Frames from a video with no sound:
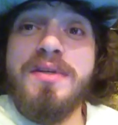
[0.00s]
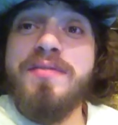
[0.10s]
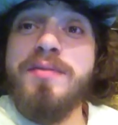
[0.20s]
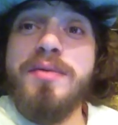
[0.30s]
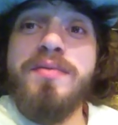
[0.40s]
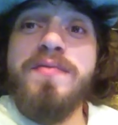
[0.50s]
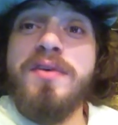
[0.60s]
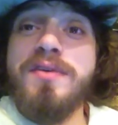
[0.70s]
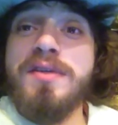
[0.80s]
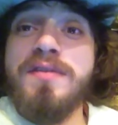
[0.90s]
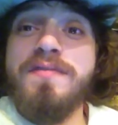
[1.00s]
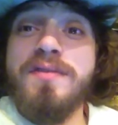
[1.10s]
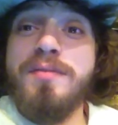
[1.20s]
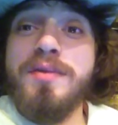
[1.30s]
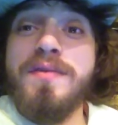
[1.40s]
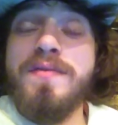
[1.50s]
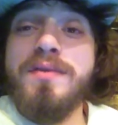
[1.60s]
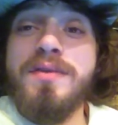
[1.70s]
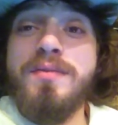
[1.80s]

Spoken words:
and everybody would volunteer for the police force.